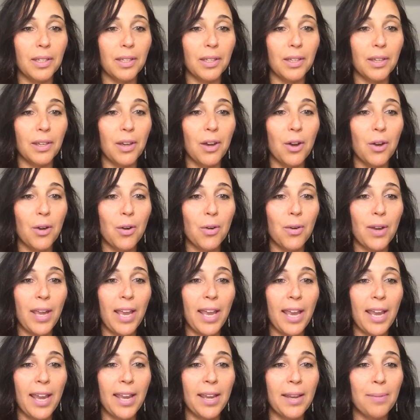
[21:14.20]
oh,
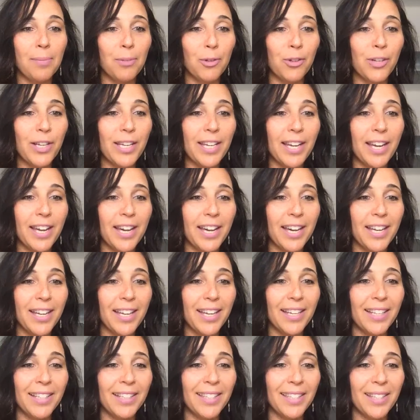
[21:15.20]
hey, Maria
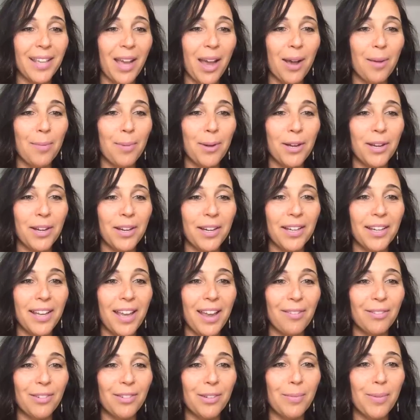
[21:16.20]
and Saba,
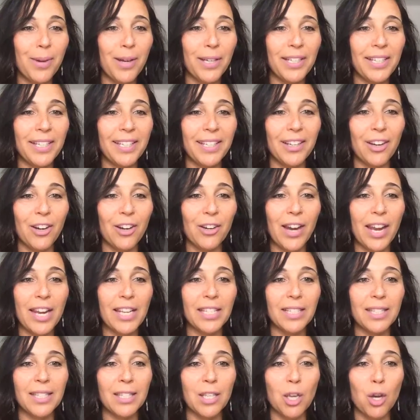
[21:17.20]
everybody. All
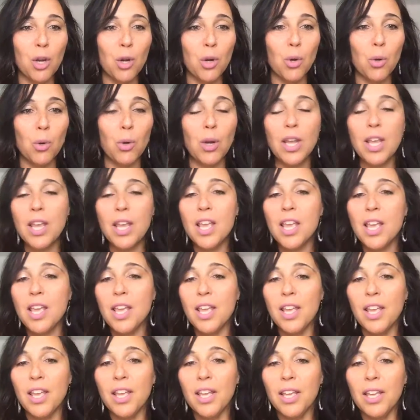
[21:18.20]
right, so
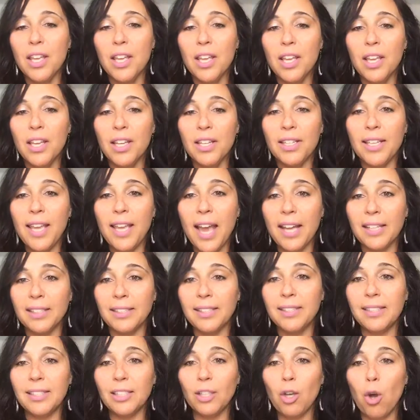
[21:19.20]

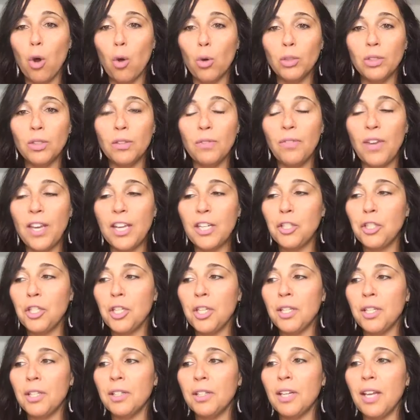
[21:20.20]
yes,
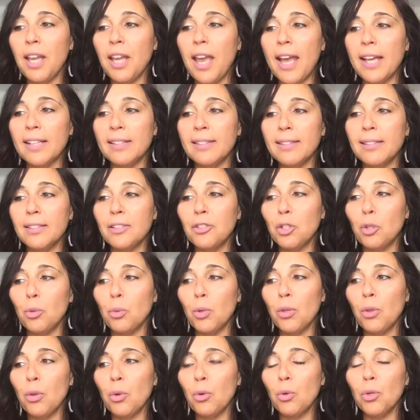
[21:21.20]
cultivation has to do
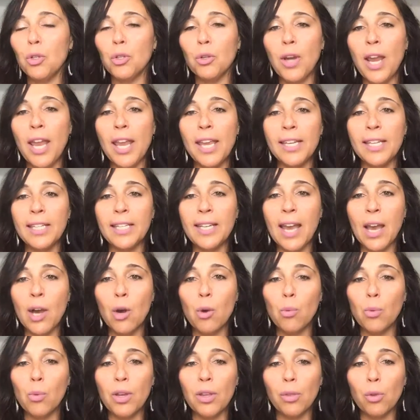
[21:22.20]
with who you're hanging
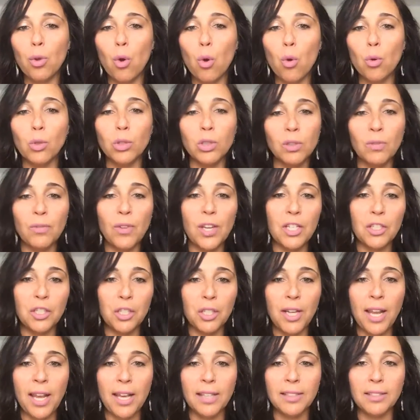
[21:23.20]
out with.
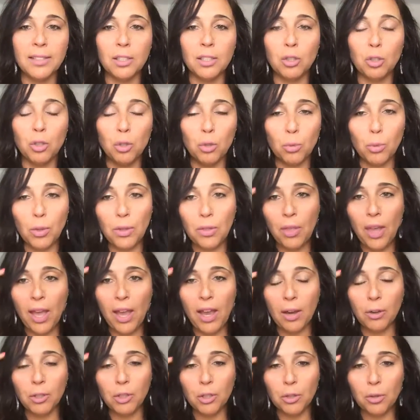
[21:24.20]
Cultivation has to do with
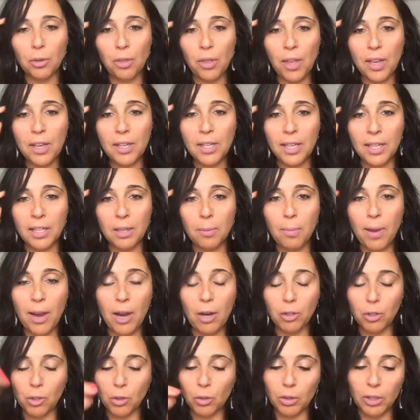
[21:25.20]
how you're thinking
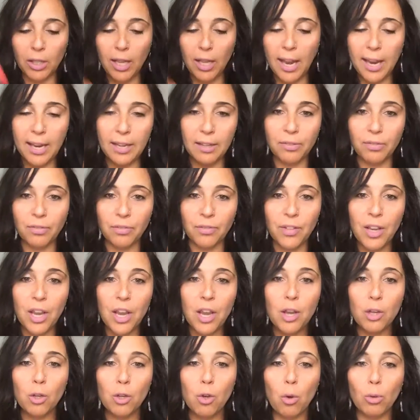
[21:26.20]
about your life.
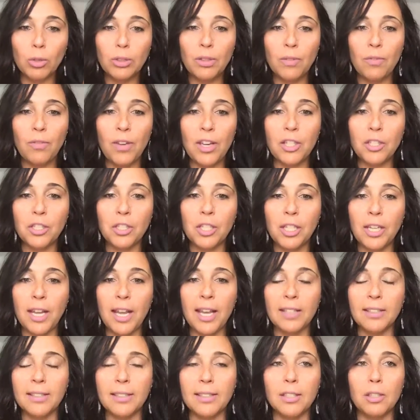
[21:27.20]
Cultivation
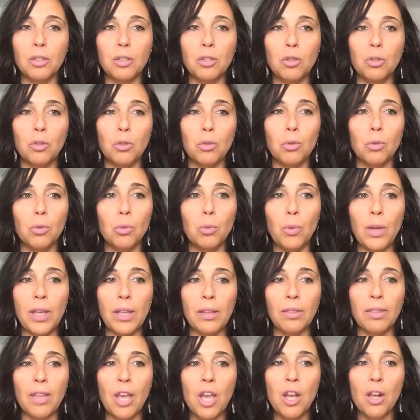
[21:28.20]
has to do
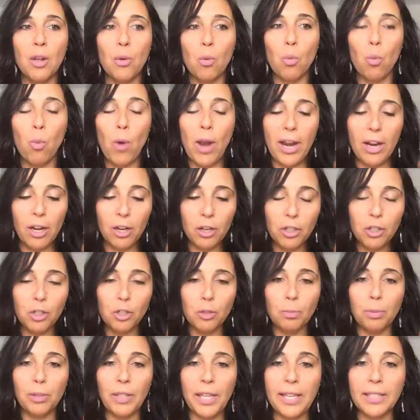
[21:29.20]
with where
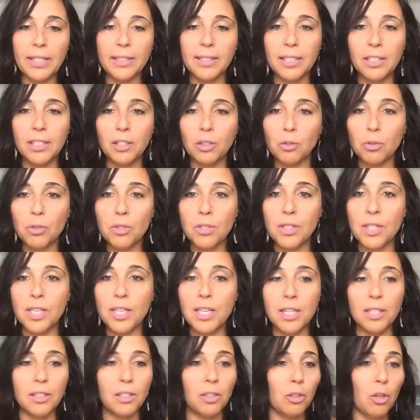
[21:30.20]
you're planting your
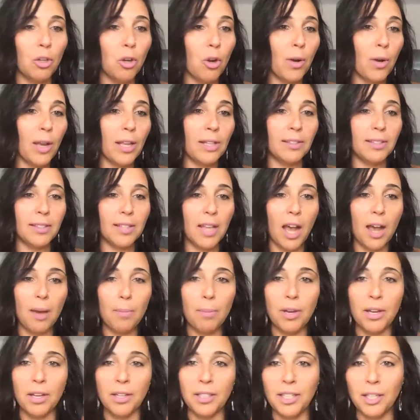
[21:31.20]
seed, and
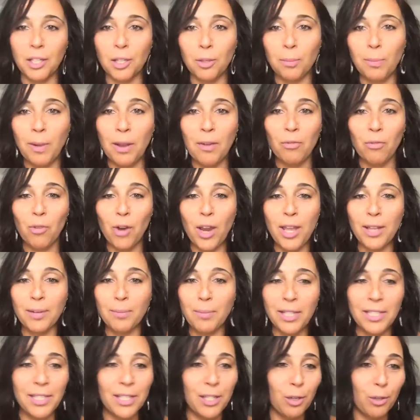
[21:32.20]
Saba here, my friend,
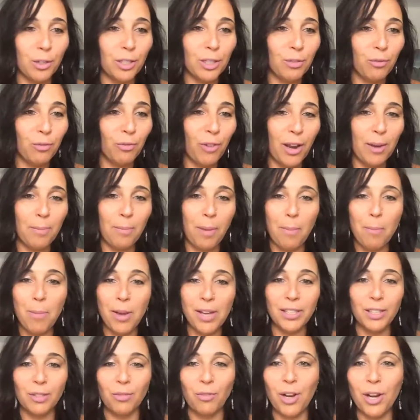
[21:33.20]
my dearest friend, my
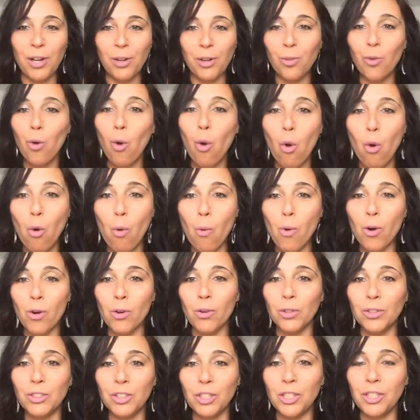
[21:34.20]
best friend in the whole
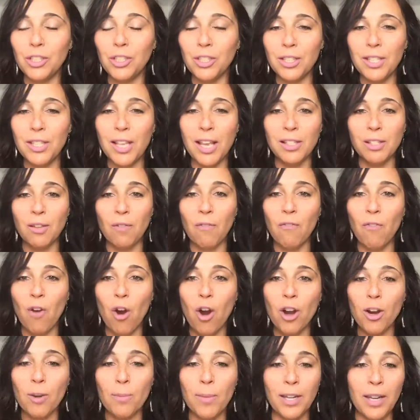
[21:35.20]
world, she just has a
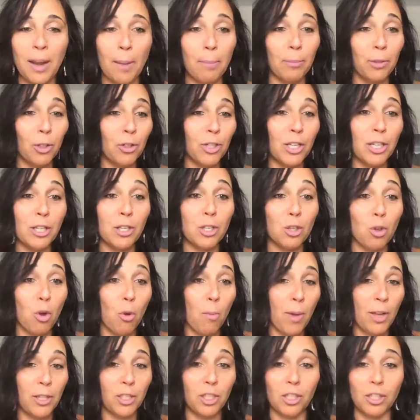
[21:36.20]
farm, and I'm learning so
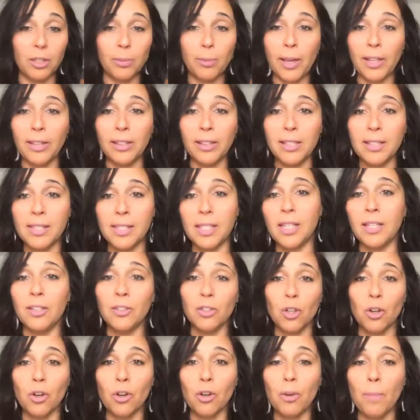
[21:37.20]
much just by listening
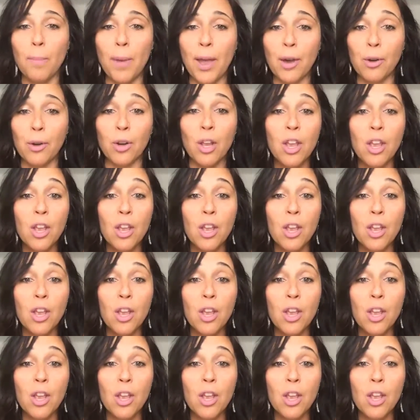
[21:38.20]
to her about